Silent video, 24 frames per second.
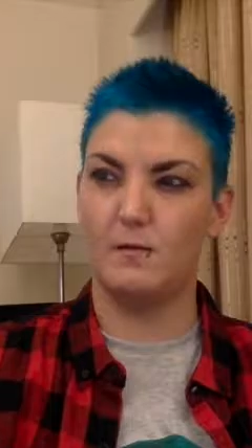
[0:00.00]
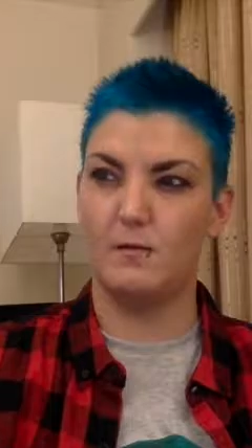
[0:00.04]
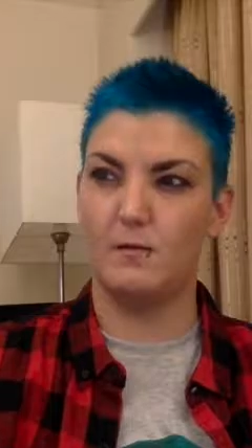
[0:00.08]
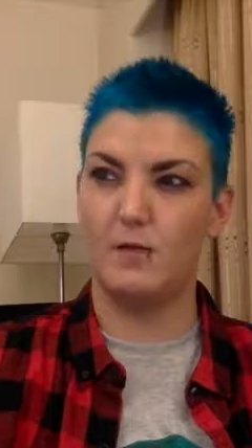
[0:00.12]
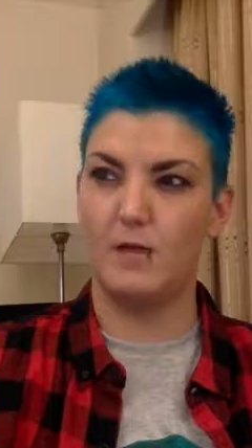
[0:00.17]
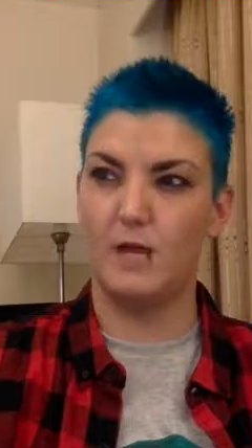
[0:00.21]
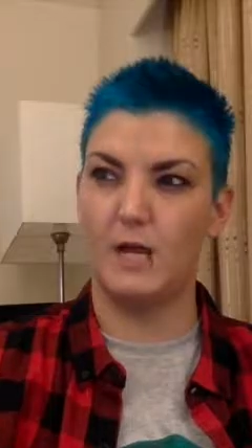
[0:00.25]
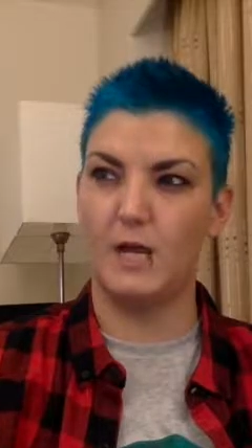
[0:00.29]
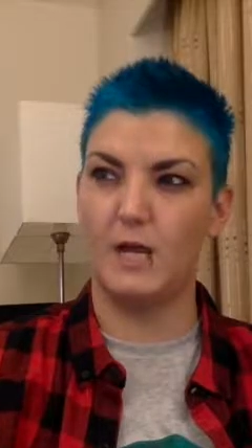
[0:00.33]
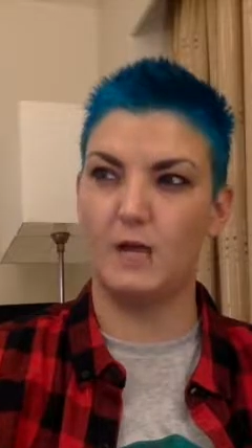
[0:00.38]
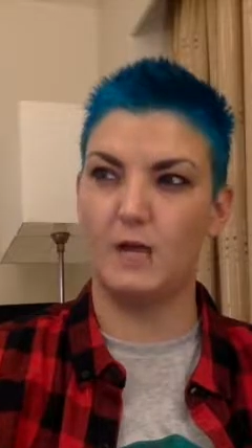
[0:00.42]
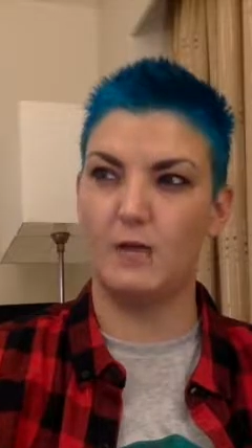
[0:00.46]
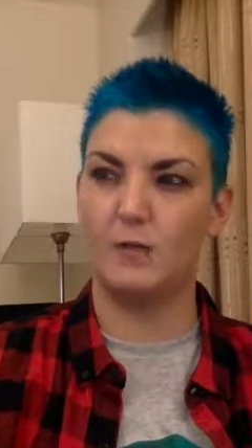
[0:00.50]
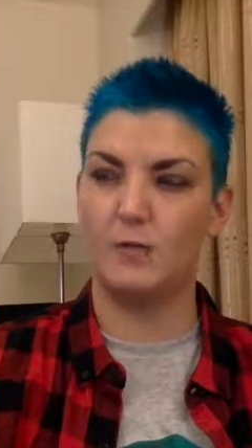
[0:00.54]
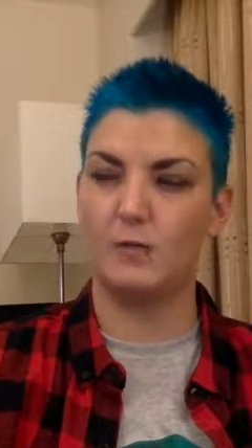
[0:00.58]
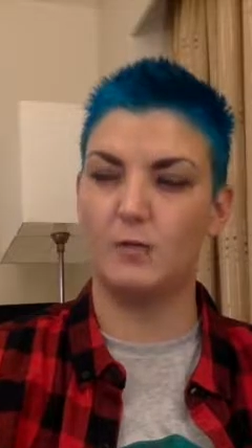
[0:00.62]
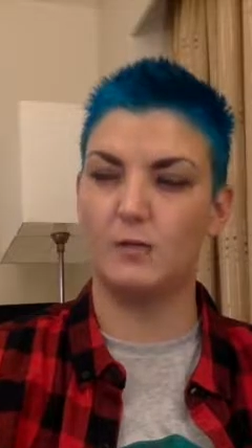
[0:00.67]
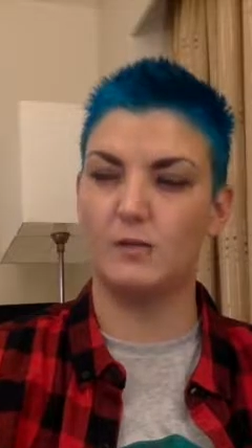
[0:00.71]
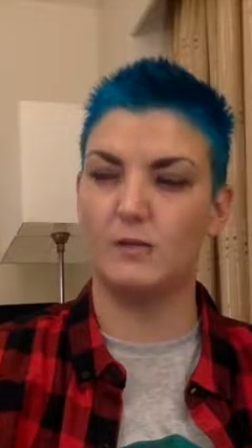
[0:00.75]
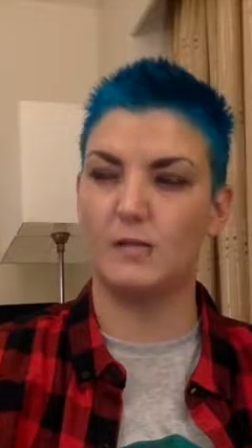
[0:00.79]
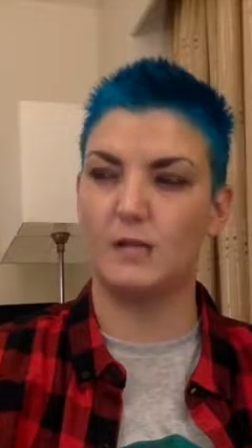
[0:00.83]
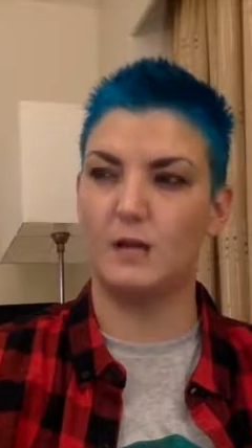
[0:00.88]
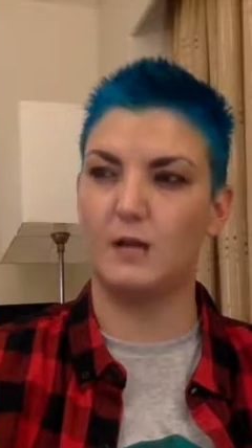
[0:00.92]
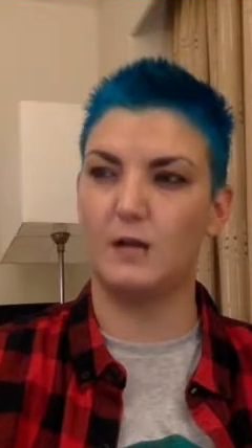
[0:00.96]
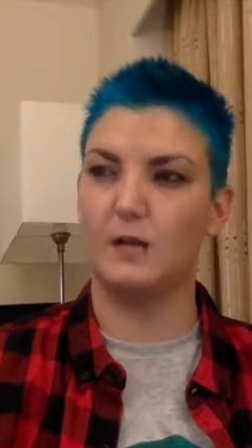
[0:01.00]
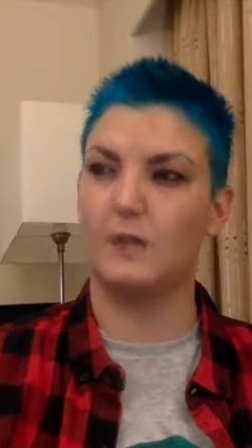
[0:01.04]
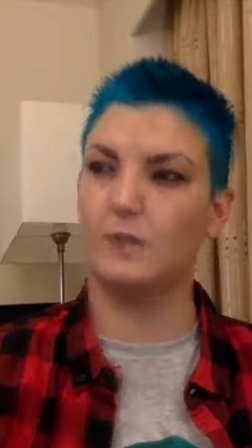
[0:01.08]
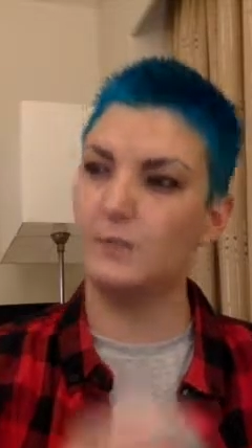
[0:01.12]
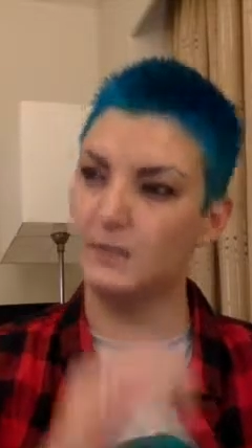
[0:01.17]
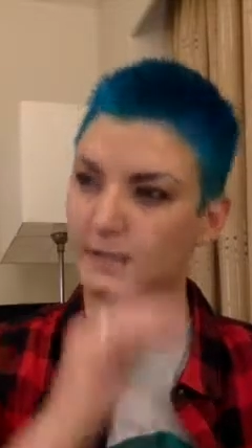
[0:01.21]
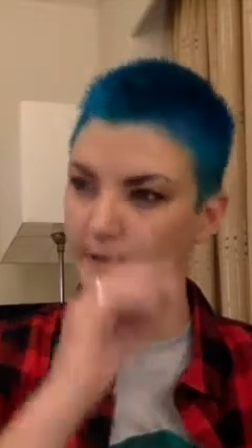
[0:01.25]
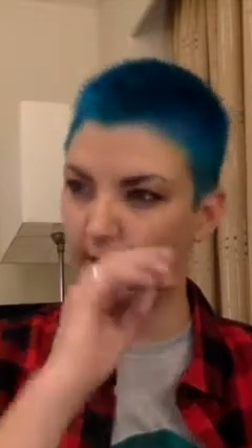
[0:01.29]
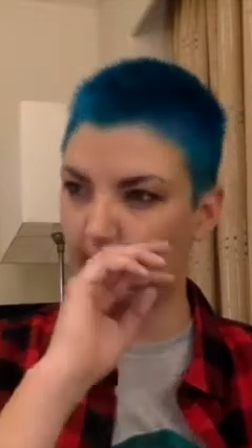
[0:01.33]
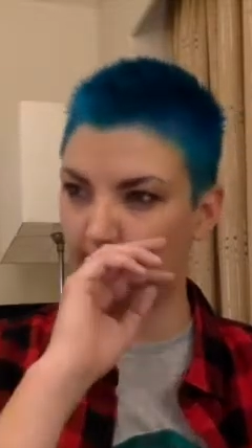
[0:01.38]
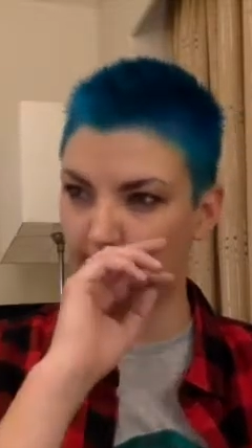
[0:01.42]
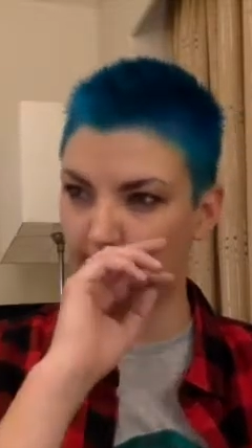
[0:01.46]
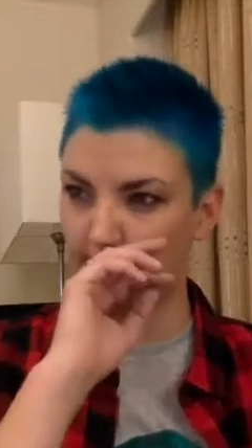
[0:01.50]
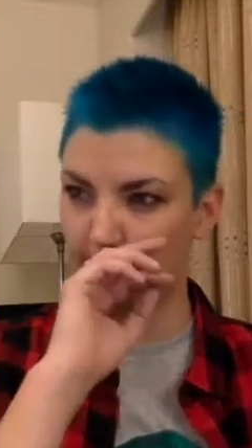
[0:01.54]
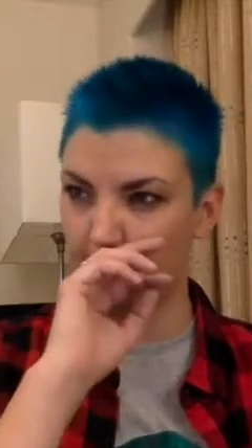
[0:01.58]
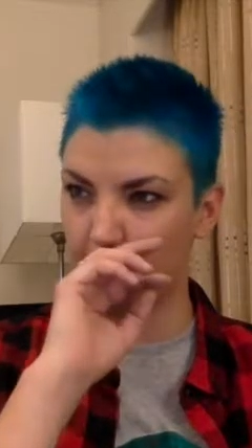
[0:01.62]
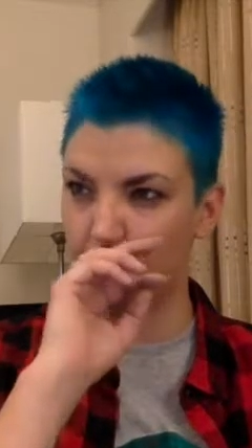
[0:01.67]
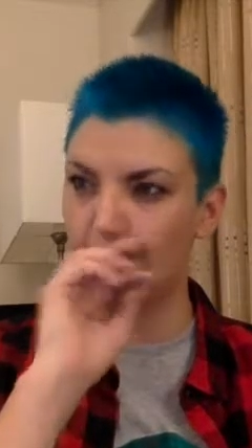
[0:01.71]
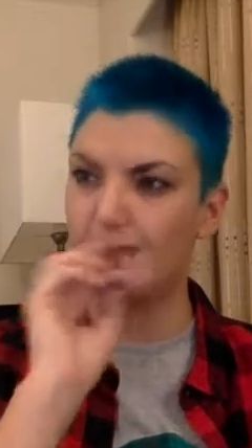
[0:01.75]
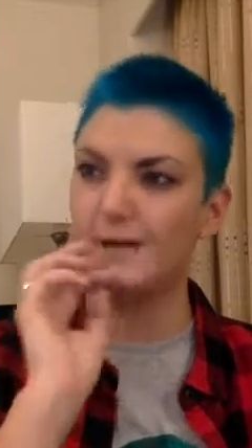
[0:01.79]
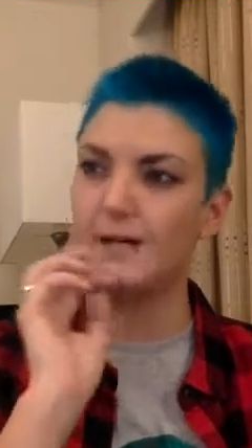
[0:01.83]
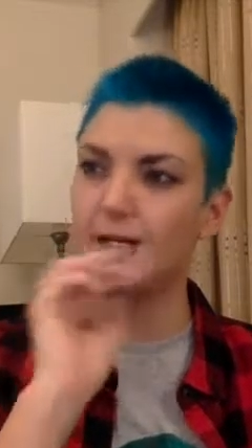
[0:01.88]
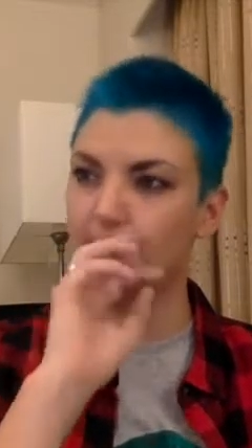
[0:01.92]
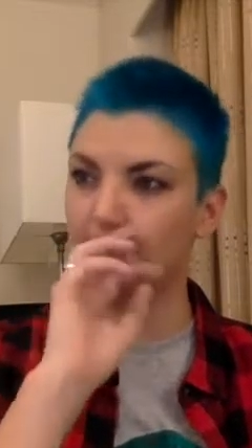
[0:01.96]
it was that
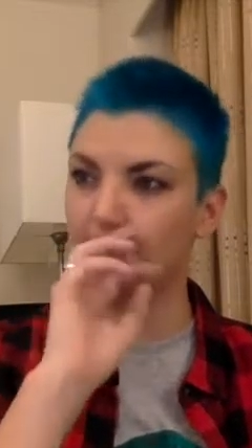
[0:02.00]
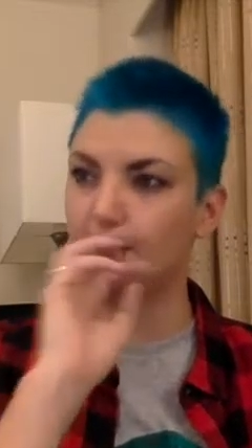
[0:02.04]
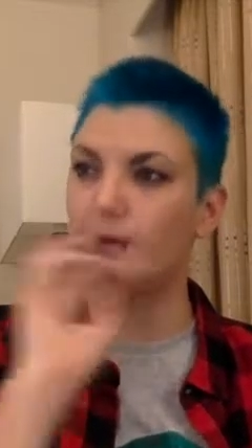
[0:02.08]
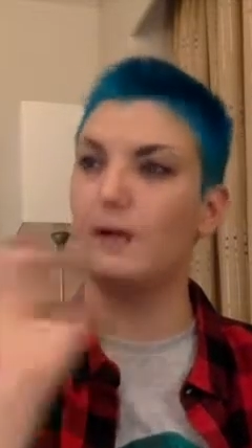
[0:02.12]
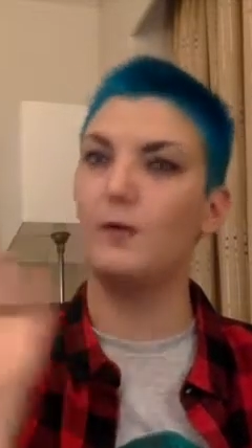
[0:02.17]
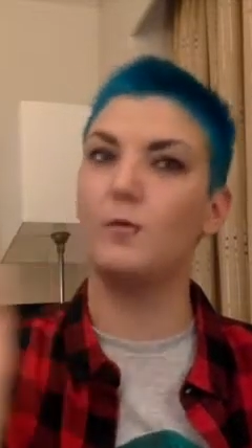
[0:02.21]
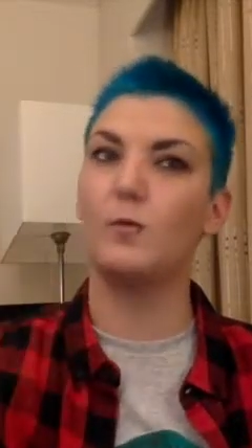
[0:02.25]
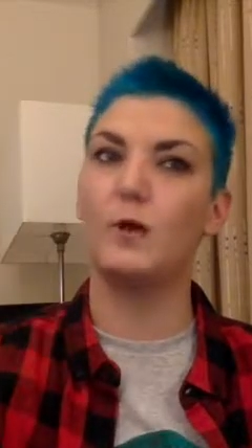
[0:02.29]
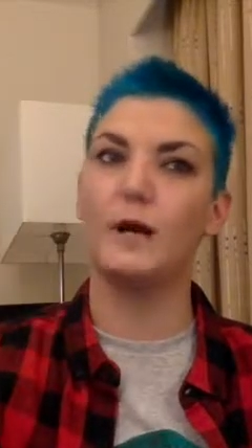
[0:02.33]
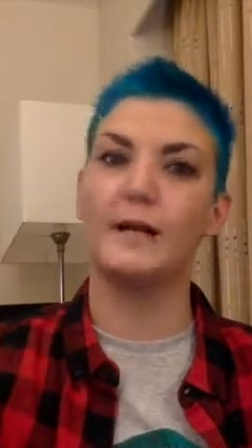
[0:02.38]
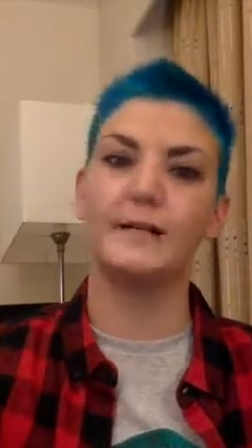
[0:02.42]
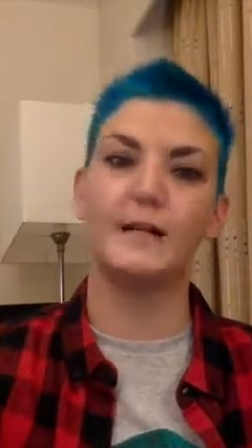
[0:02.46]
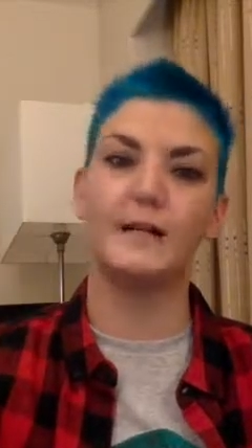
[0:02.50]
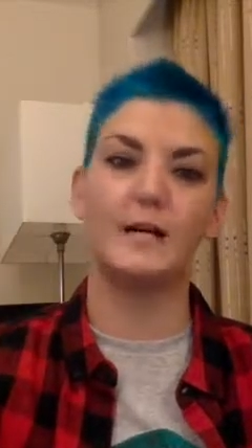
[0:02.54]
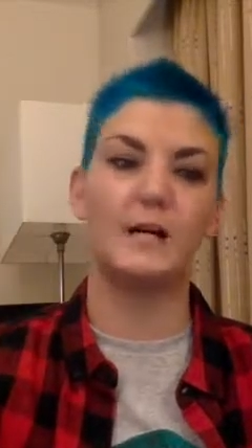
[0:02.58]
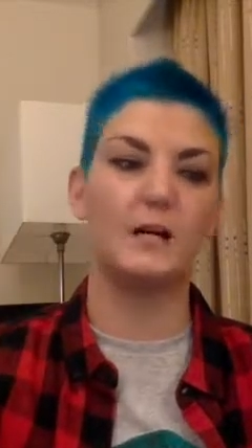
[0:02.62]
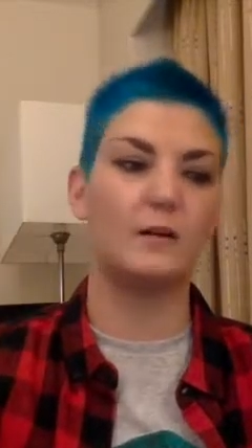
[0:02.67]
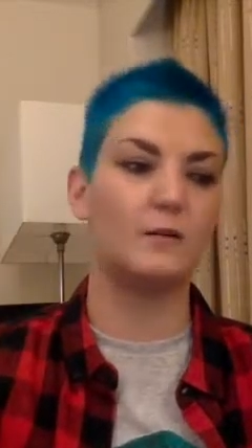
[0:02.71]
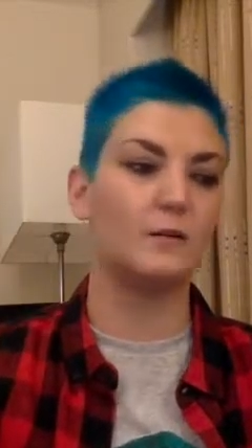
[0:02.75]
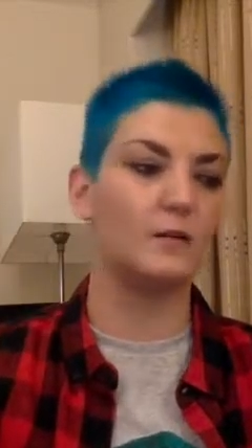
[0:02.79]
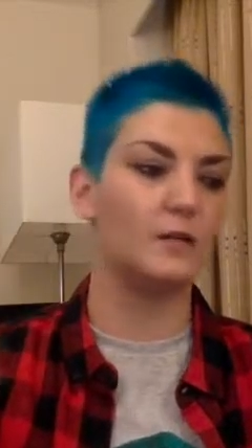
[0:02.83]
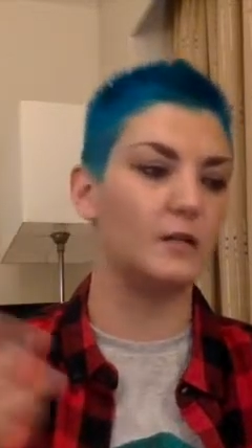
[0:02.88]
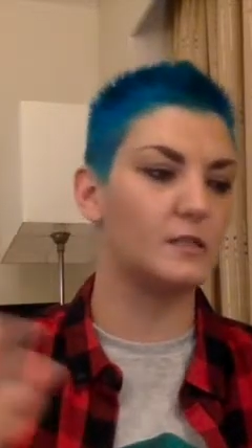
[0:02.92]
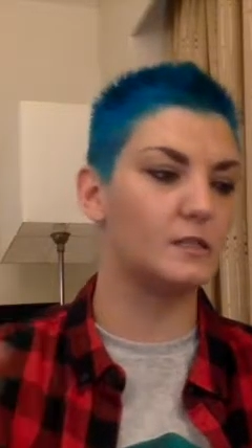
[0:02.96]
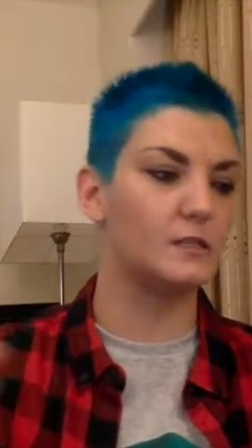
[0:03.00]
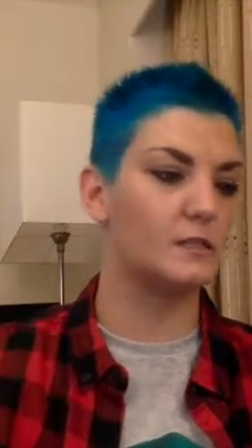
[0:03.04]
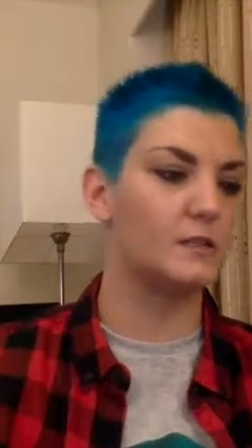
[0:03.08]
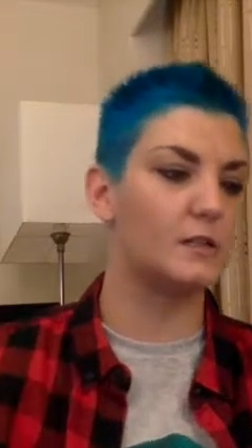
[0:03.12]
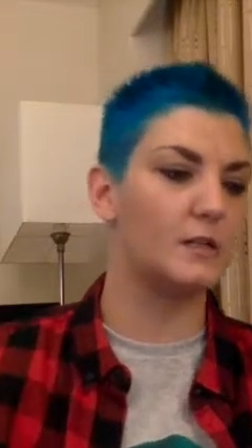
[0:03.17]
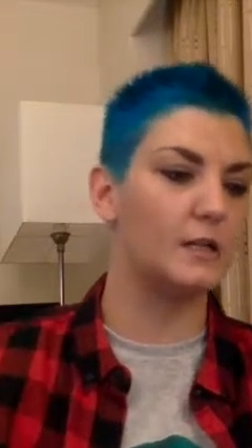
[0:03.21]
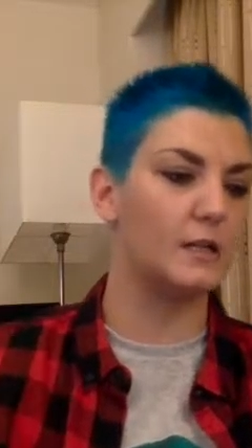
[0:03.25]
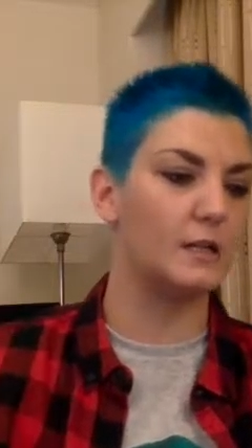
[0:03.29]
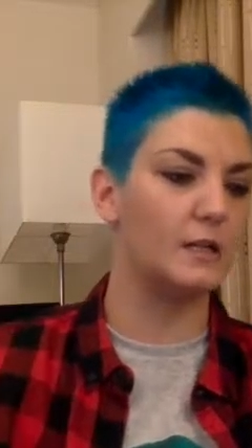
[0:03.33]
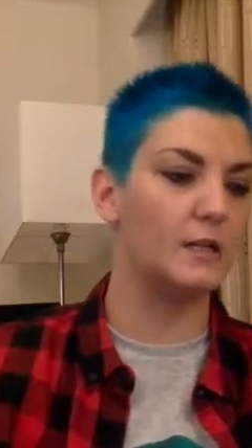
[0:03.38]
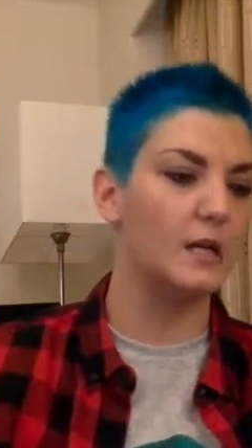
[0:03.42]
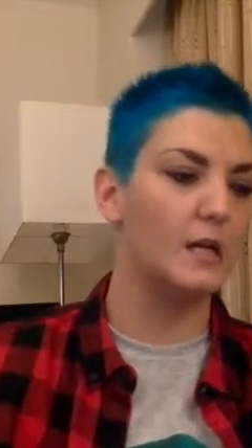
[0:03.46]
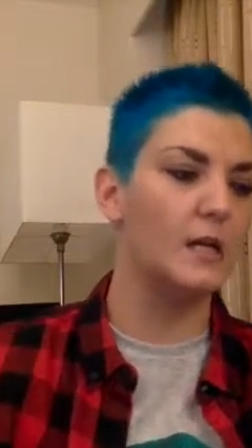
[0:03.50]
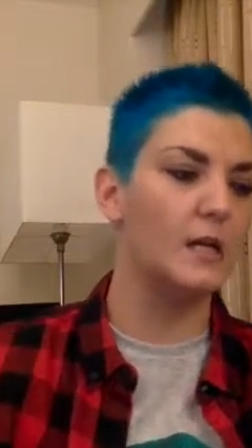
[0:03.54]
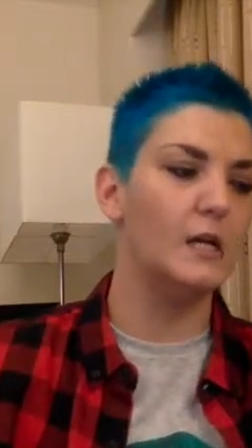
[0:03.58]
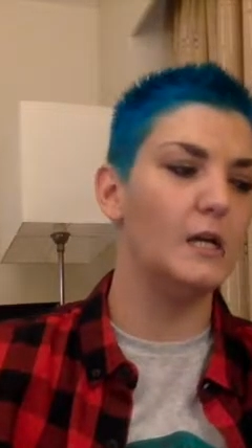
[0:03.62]
night that I went out and I started